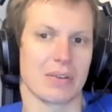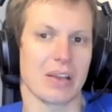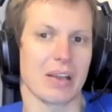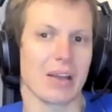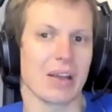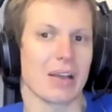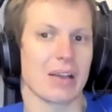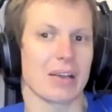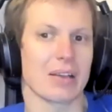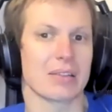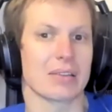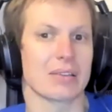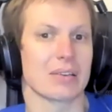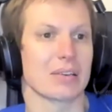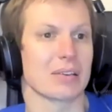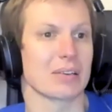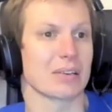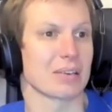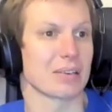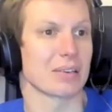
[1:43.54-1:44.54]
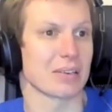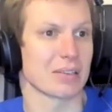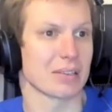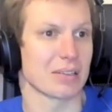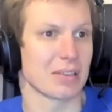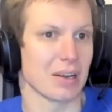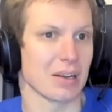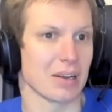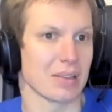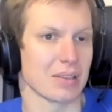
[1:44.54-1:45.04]
had
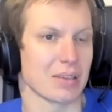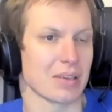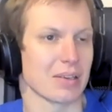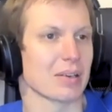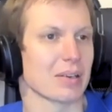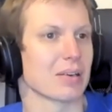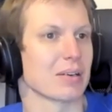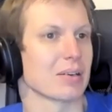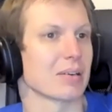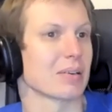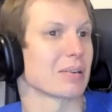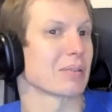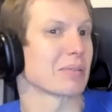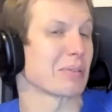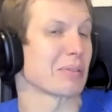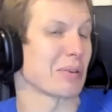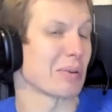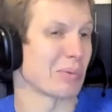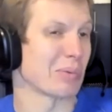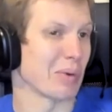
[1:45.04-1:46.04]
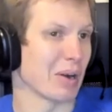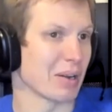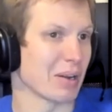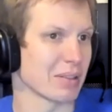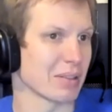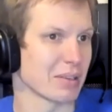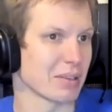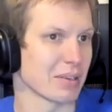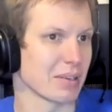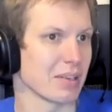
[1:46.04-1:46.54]
done
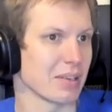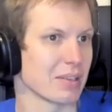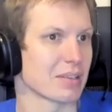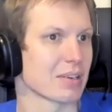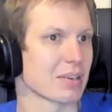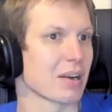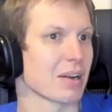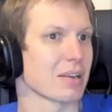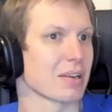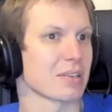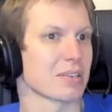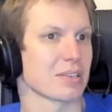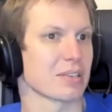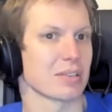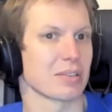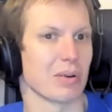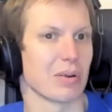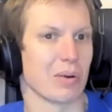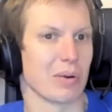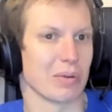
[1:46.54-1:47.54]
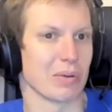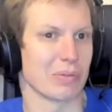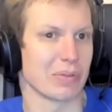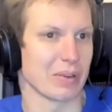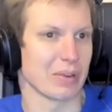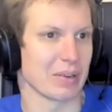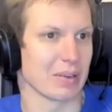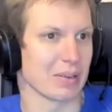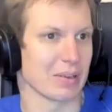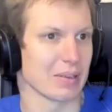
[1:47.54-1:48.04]
one iteration of
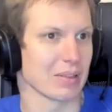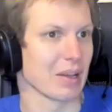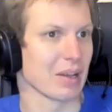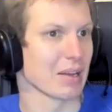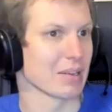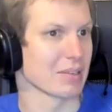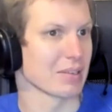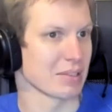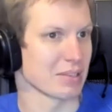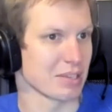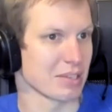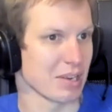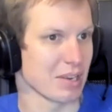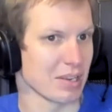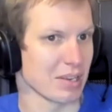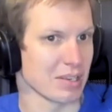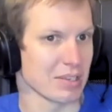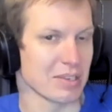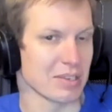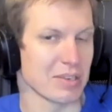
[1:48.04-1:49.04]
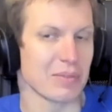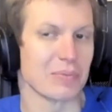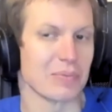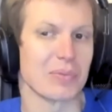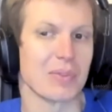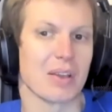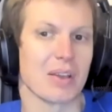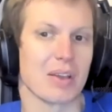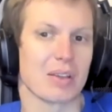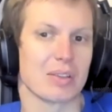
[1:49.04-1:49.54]
license change,
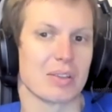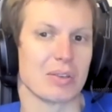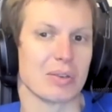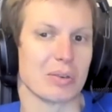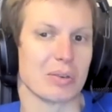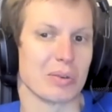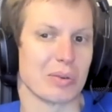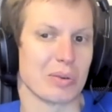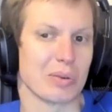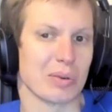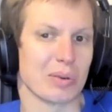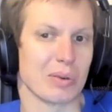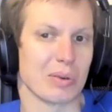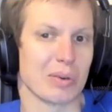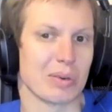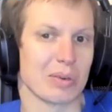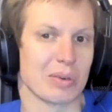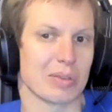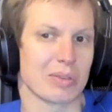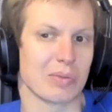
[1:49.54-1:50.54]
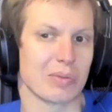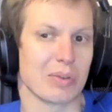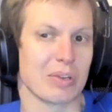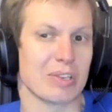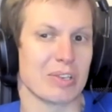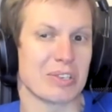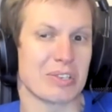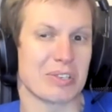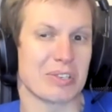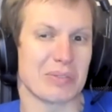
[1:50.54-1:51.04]
to
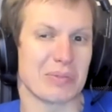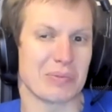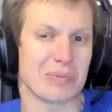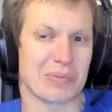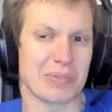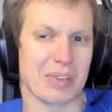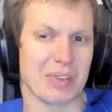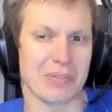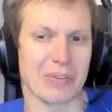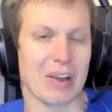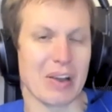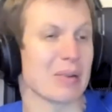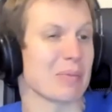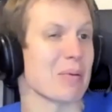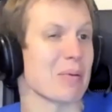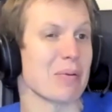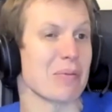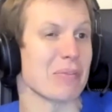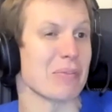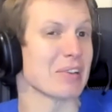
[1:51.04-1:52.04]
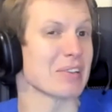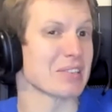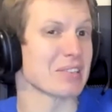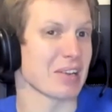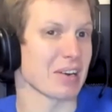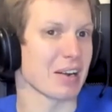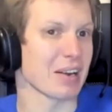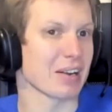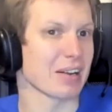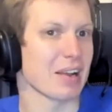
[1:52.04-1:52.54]
which, if I remember things
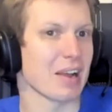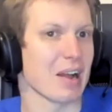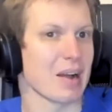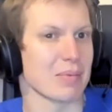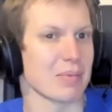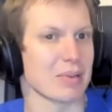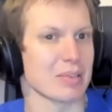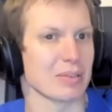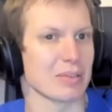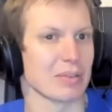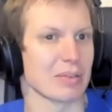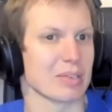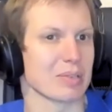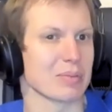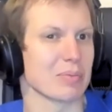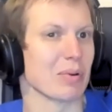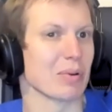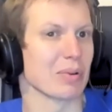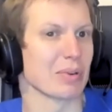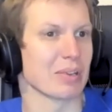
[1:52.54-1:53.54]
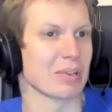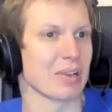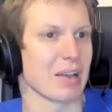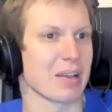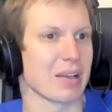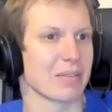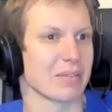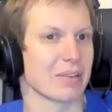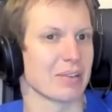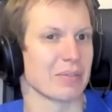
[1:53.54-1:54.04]
correctly, Amazon responded
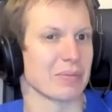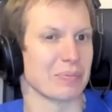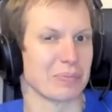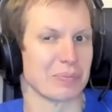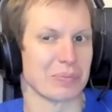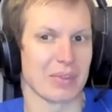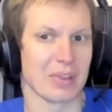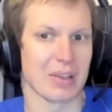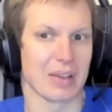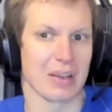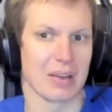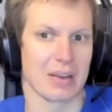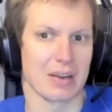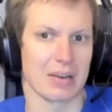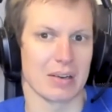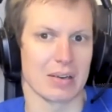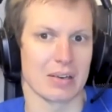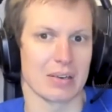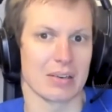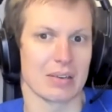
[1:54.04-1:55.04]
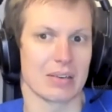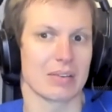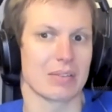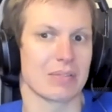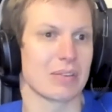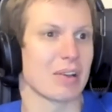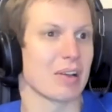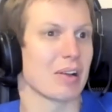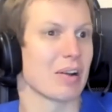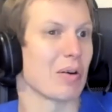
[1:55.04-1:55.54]
having
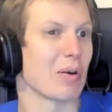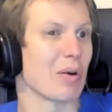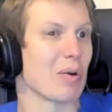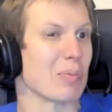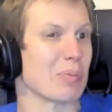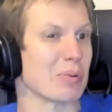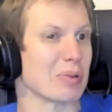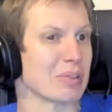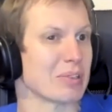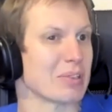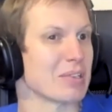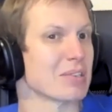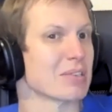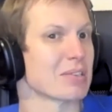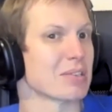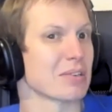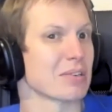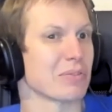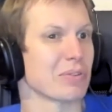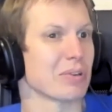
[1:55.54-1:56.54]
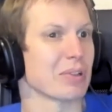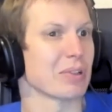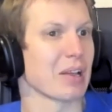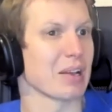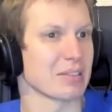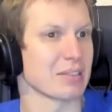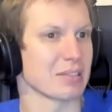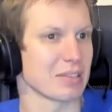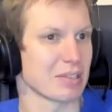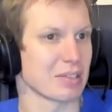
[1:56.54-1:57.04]
the Open Distro for
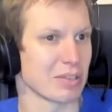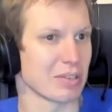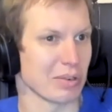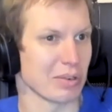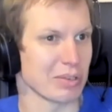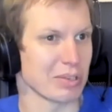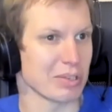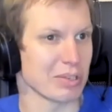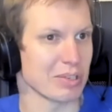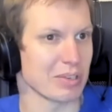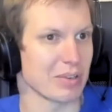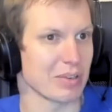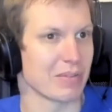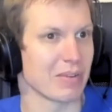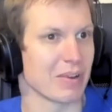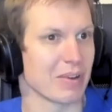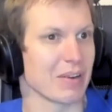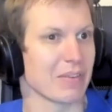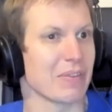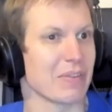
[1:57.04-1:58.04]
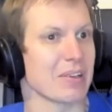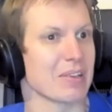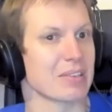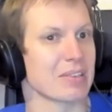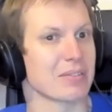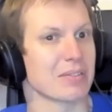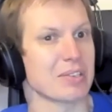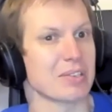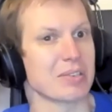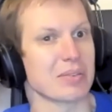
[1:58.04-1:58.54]
Elasticsearch. There are
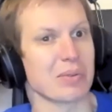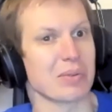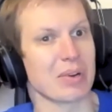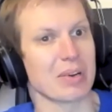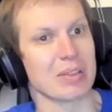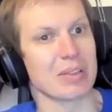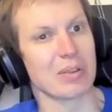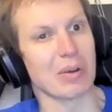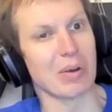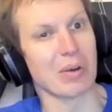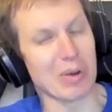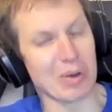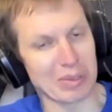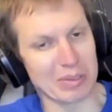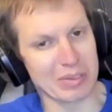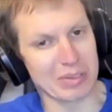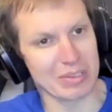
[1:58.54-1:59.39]
things which were not